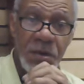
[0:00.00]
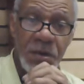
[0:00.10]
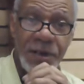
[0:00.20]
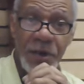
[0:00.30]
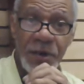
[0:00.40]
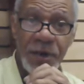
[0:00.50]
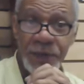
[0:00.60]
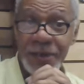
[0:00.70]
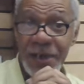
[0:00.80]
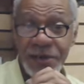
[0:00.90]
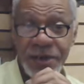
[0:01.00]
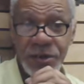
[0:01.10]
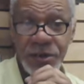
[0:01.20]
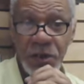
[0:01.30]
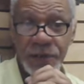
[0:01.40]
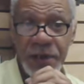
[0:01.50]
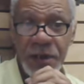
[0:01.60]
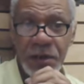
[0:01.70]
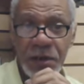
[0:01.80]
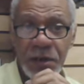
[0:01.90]
Now, if you didn't catch all of
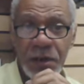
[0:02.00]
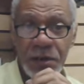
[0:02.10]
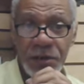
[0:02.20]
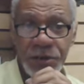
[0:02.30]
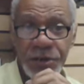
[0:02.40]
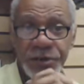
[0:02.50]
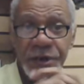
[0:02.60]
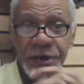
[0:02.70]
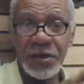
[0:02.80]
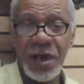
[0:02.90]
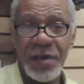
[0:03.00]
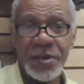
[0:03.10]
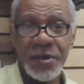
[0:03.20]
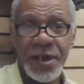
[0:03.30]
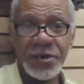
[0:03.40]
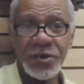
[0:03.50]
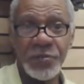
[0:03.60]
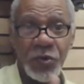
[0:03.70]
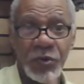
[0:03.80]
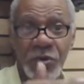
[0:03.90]
that, just look in the comment section.
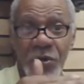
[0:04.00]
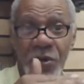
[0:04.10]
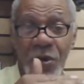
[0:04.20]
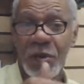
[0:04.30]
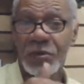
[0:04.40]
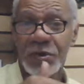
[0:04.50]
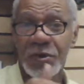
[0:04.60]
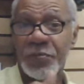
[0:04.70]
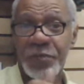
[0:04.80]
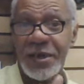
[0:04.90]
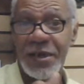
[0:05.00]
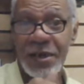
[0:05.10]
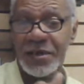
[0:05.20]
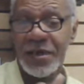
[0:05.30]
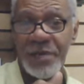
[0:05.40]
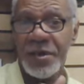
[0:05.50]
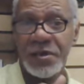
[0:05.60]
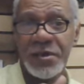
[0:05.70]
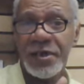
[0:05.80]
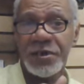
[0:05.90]
I'm going to also put it in the comment
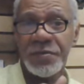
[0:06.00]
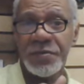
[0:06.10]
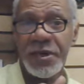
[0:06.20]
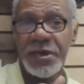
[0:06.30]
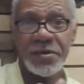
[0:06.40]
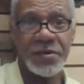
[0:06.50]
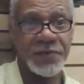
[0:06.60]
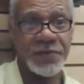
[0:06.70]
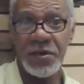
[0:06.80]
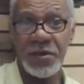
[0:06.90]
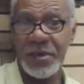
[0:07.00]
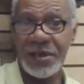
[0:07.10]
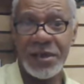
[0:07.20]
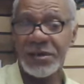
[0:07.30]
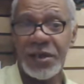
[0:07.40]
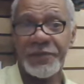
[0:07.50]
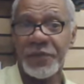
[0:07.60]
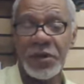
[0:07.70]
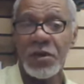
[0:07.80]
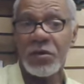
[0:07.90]
section, please. This video may not stay up
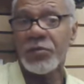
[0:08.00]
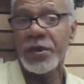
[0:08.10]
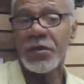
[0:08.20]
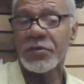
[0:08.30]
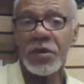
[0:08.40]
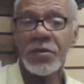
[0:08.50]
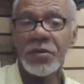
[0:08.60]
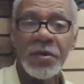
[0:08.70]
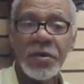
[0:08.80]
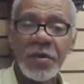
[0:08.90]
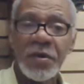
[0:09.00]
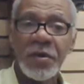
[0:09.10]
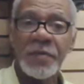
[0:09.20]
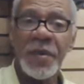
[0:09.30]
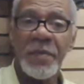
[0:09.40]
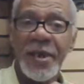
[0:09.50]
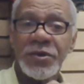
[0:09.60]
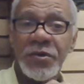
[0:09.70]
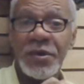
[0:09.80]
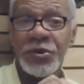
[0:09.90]
for long. We don't know. But make
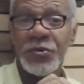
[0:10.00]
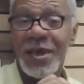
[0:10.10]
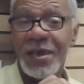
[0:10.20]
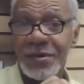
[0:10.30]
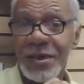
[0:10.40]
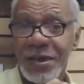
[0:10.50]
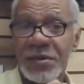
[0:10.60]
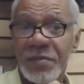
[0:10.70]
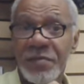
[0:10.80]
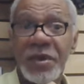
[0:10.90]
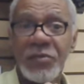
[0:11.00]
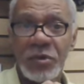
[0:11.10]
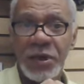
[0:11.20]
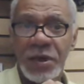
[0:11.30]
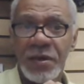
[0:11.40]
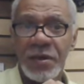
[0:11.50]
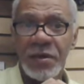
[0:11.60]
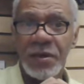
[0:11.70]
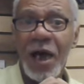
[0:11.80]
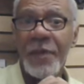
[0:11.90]
sure that you at least minimally
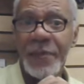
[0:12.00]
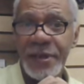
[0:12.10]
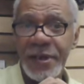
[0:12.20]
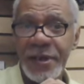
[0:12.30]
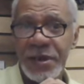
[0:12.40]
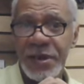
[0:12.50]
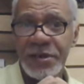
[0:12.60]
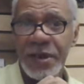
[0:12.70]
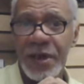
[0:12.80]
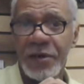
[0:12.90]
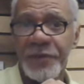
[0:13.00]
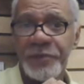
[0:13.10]
copy these things down.